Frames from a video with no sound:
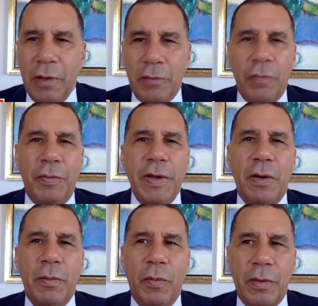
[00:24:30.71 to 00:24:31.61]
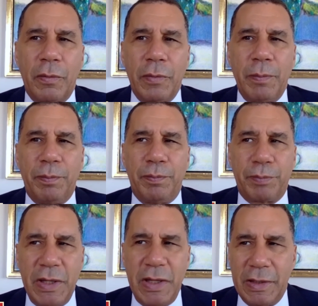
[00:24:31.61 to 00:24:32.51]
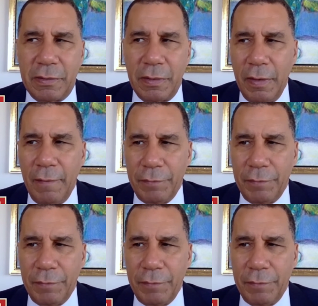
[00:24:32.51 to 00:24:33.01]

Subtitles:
So if we don't want to repeat